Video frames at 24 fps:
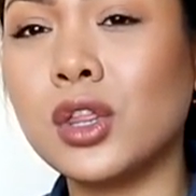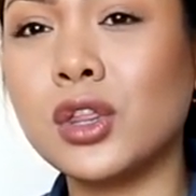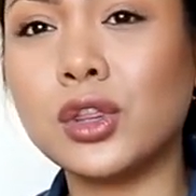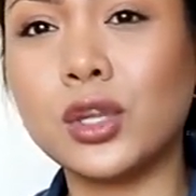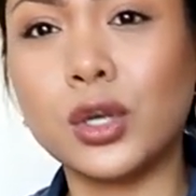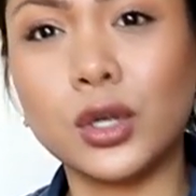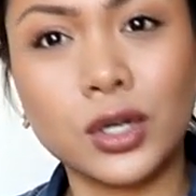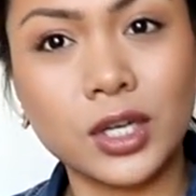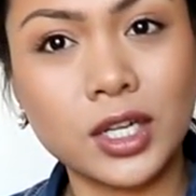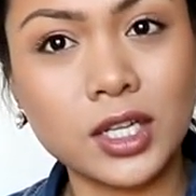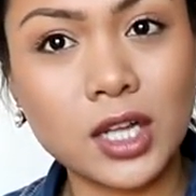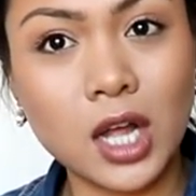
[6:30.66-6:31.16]

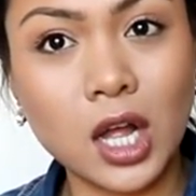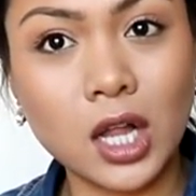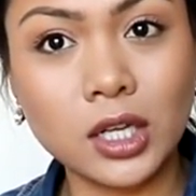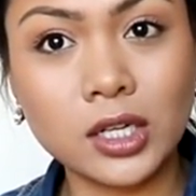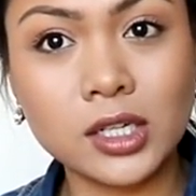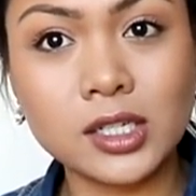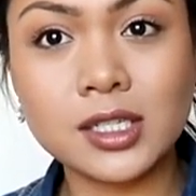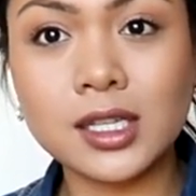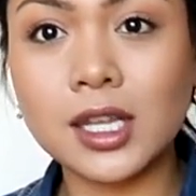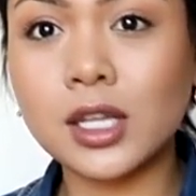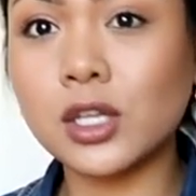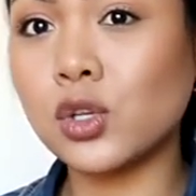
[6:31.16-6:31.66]
$30,
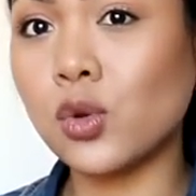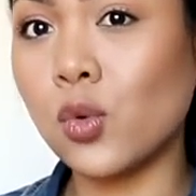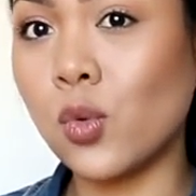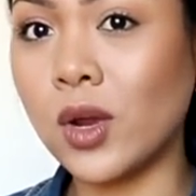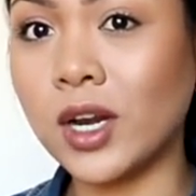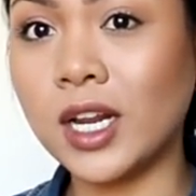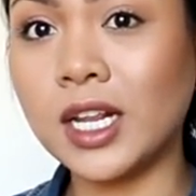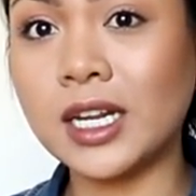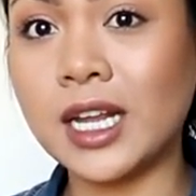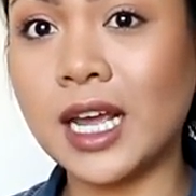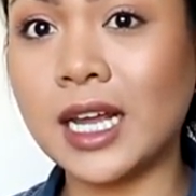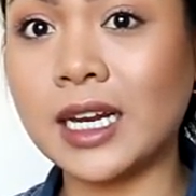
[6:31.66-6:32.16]
like
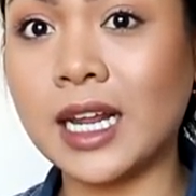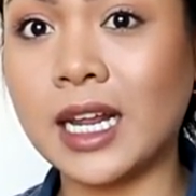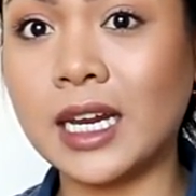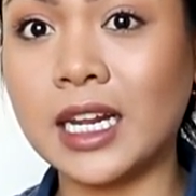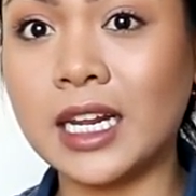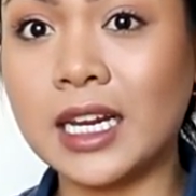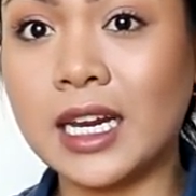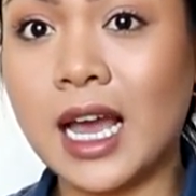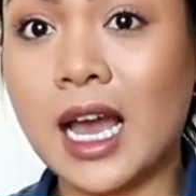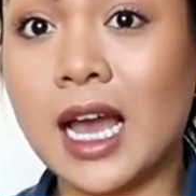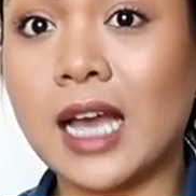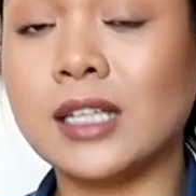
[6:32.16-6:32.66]

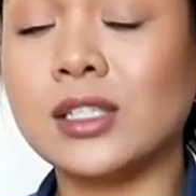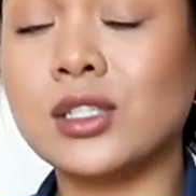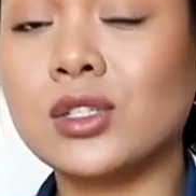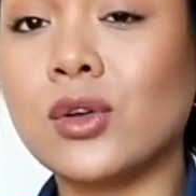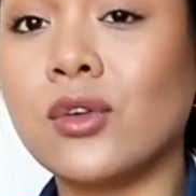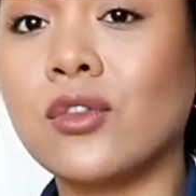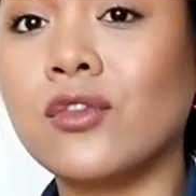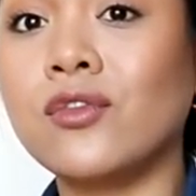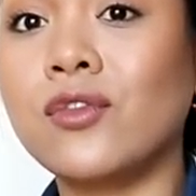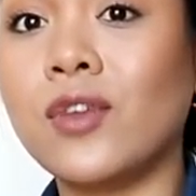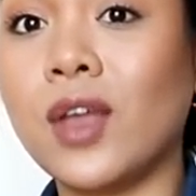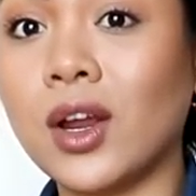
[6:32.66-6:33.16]
$29.99,
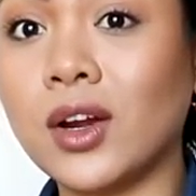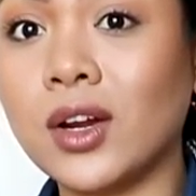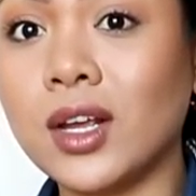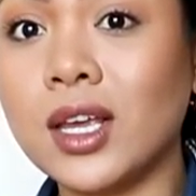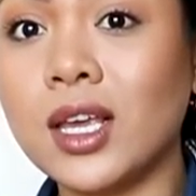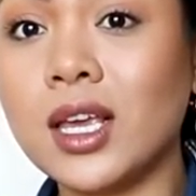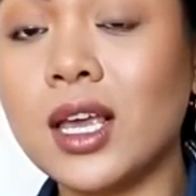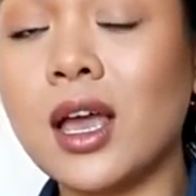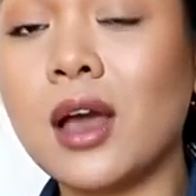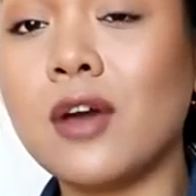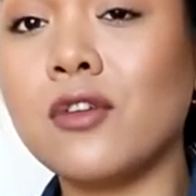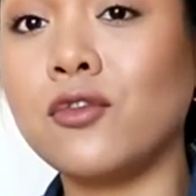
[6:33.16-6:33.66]
so
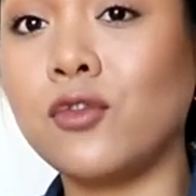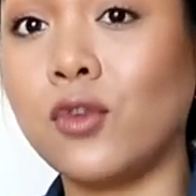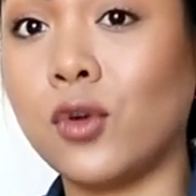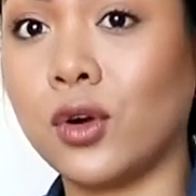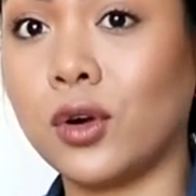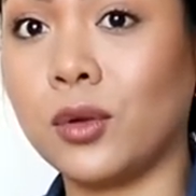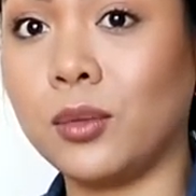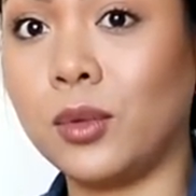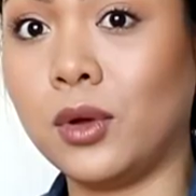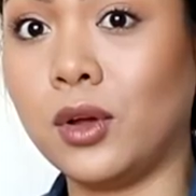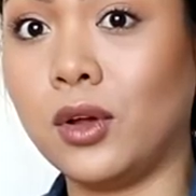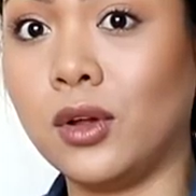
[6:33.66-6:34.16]
very
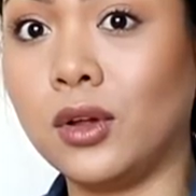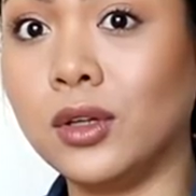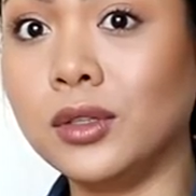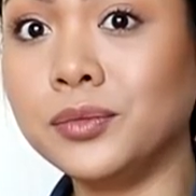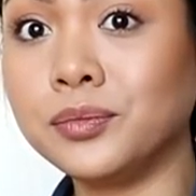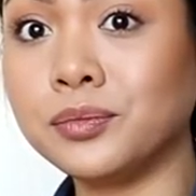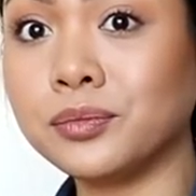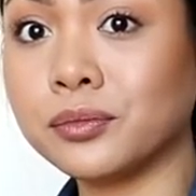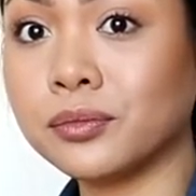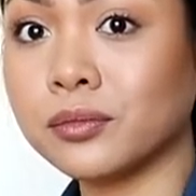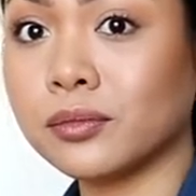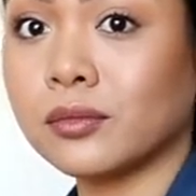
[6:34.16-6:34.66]

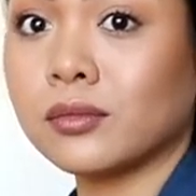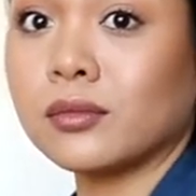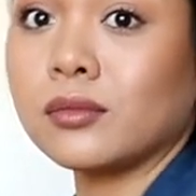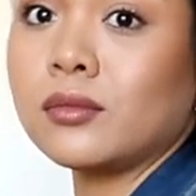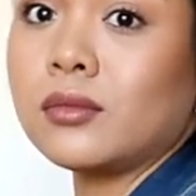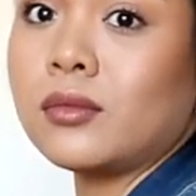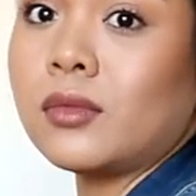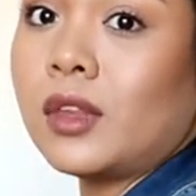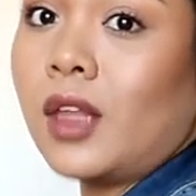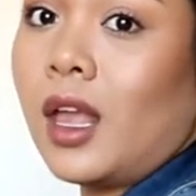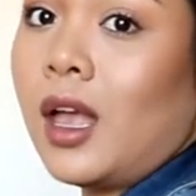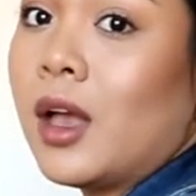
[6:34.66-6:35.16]
affordable.
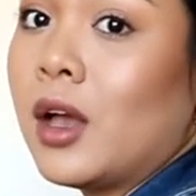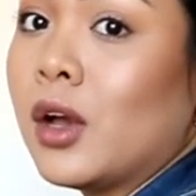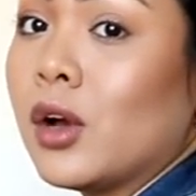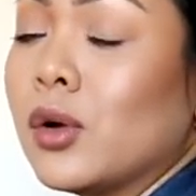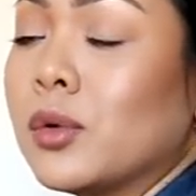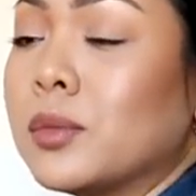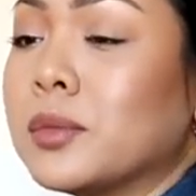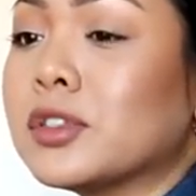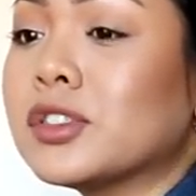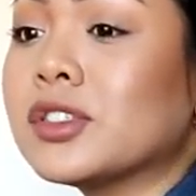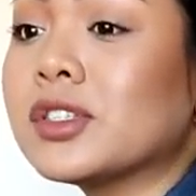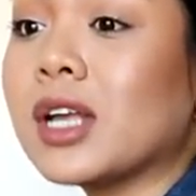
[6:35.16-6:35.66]
I
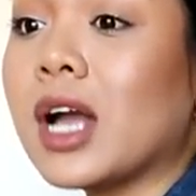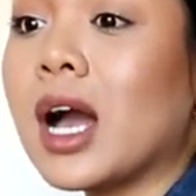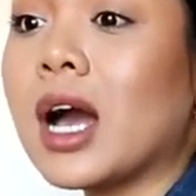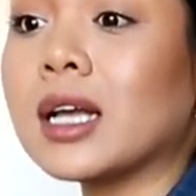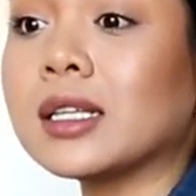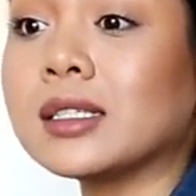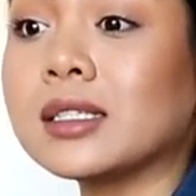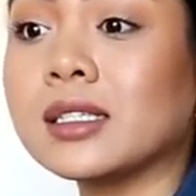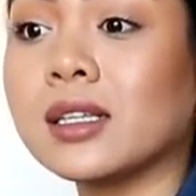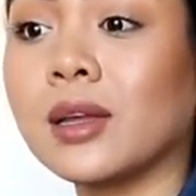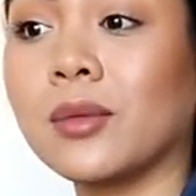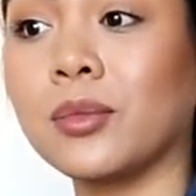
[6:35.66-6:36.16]
almost
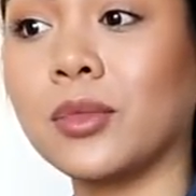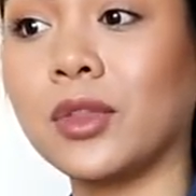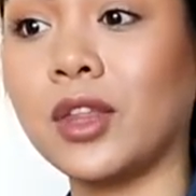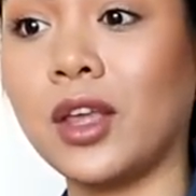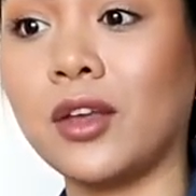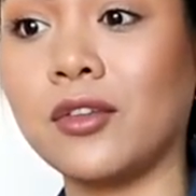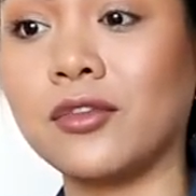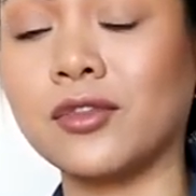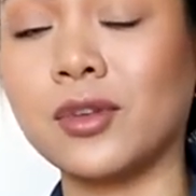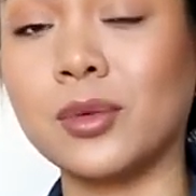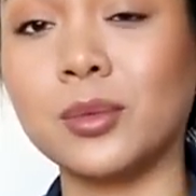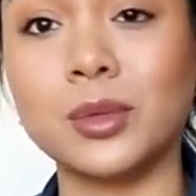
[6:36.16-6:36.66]
got
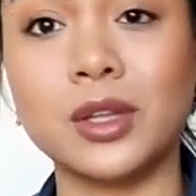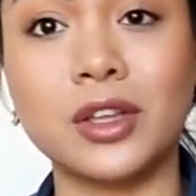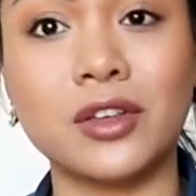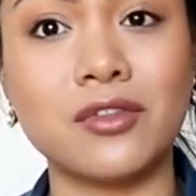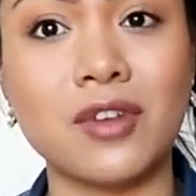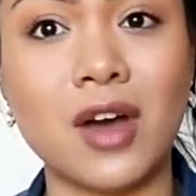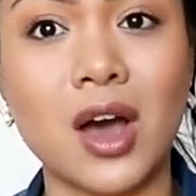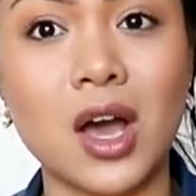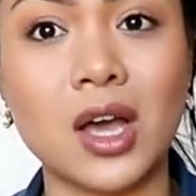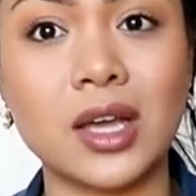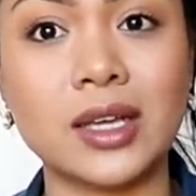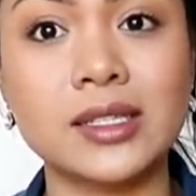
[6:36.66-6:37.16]
something from
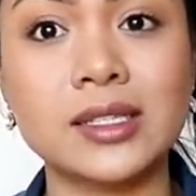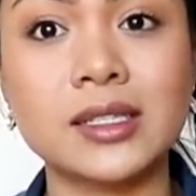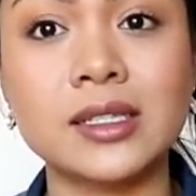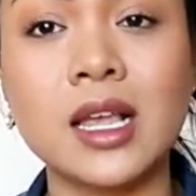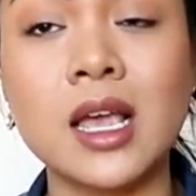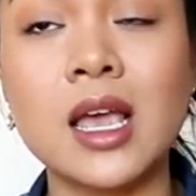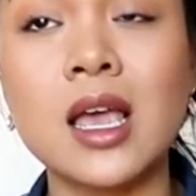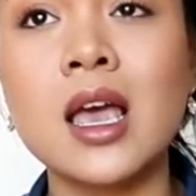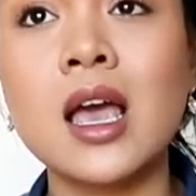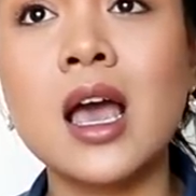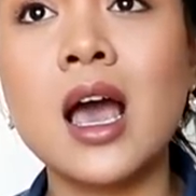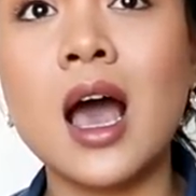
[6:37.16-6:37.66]
Levi's,
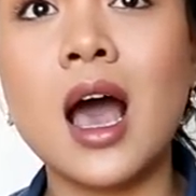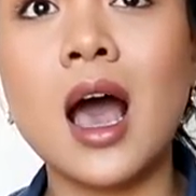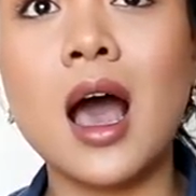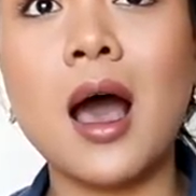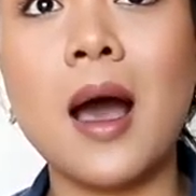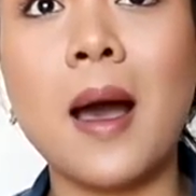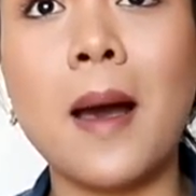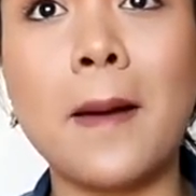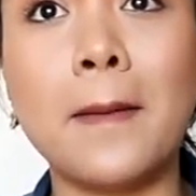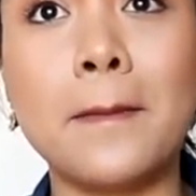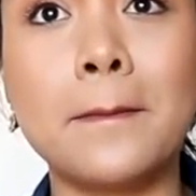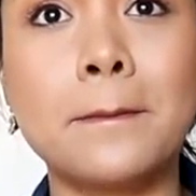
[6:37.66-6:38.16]

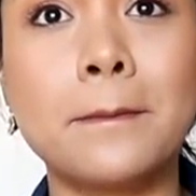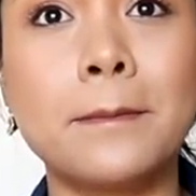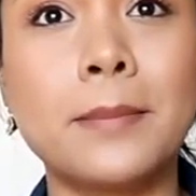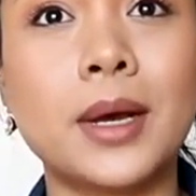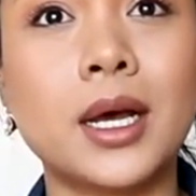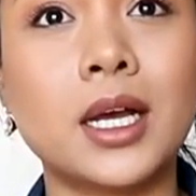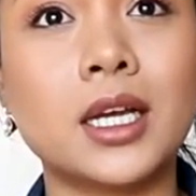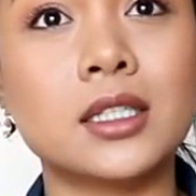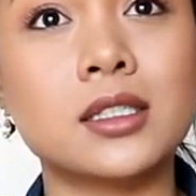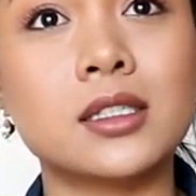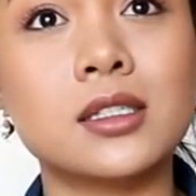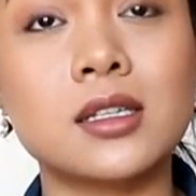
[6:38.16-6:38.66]
um,
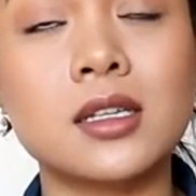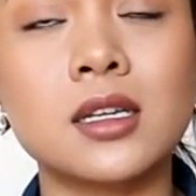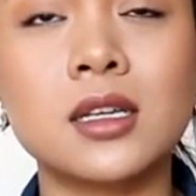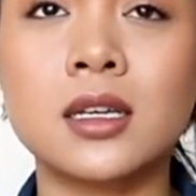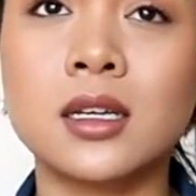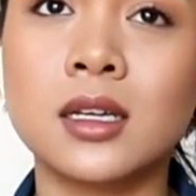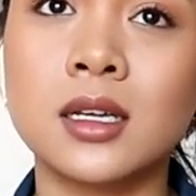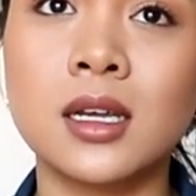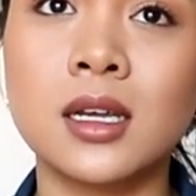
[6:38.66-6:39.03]
but